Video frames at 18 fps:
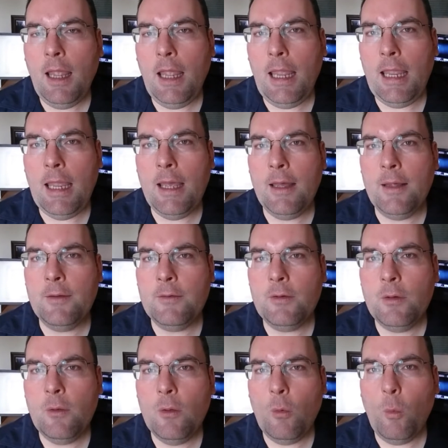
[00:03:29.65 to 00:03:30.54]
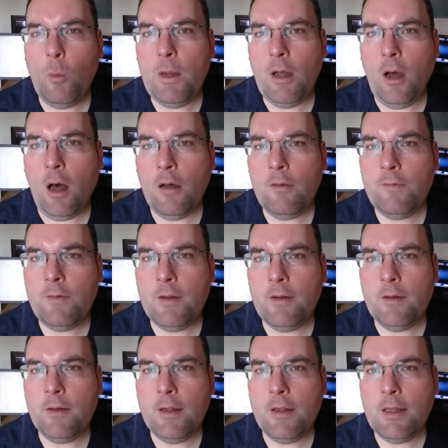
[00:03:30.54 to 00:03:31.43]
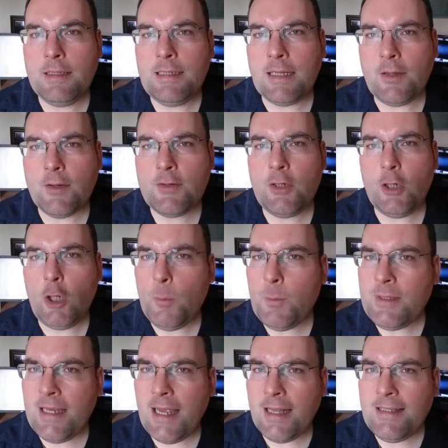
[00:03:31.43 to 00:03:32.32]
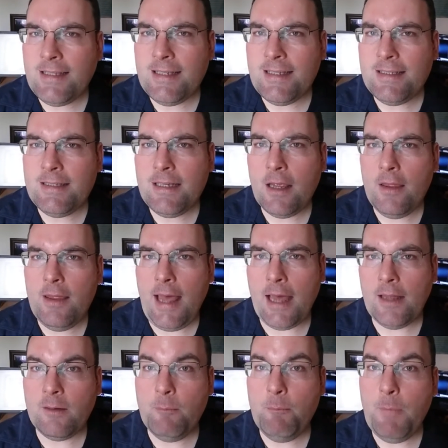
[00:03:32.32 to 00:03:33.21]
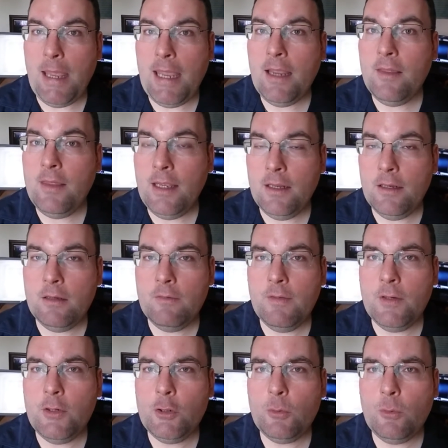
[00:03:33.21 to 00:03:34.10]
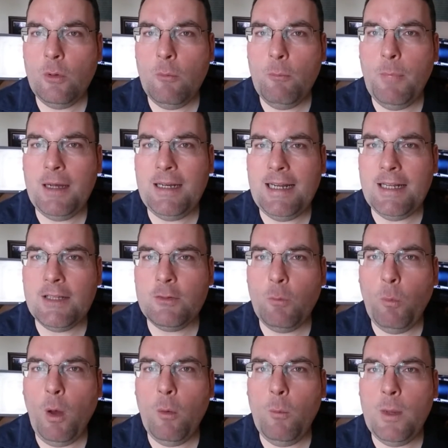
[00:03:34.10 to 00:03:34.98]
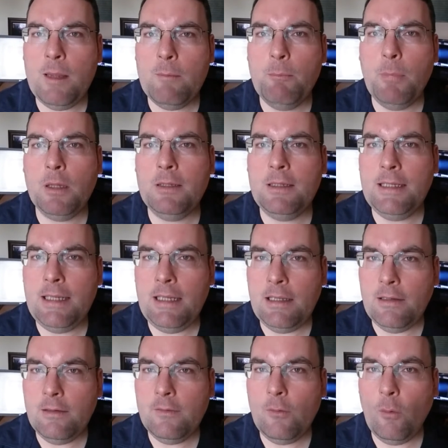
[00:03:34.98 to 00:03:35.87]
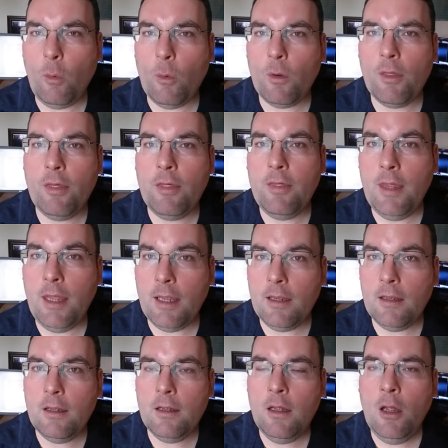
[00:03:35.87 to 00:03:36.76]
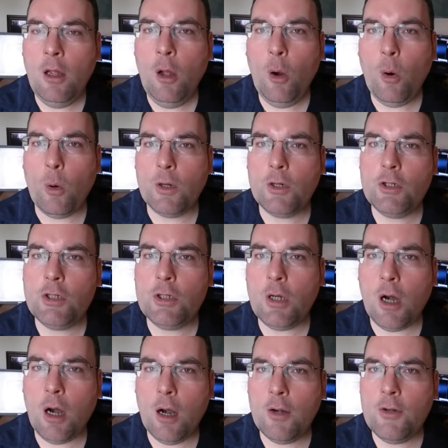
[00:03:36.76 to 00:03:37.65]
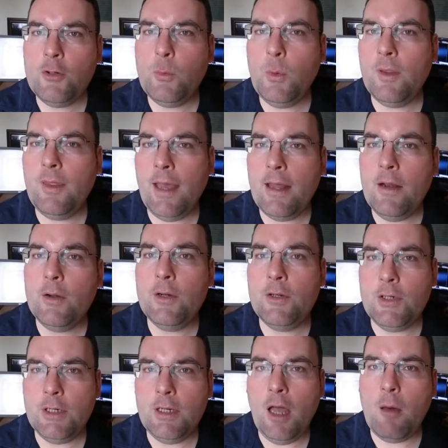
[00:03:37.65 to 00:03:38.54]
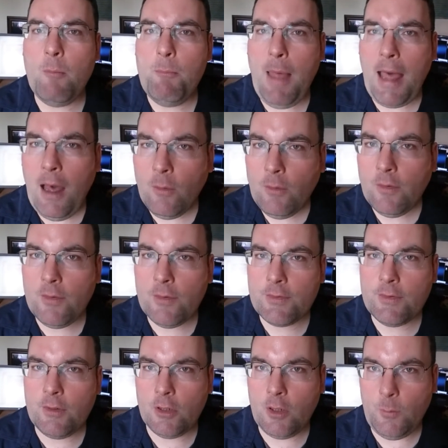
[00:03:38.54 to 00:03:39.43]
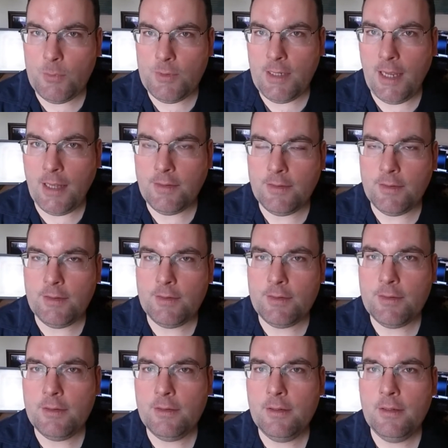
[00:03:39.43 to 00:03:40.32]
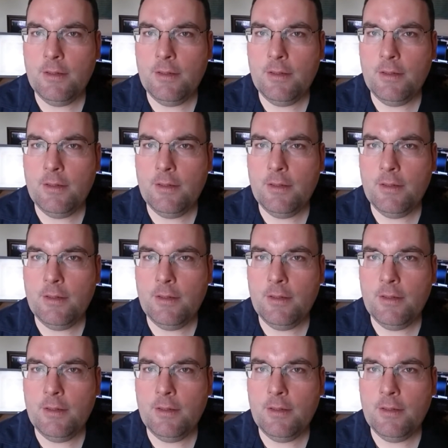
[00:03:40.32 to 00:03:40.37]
And it's not the circumstances that make the individual, but it's what we believe or think or charge with energy about the circumstances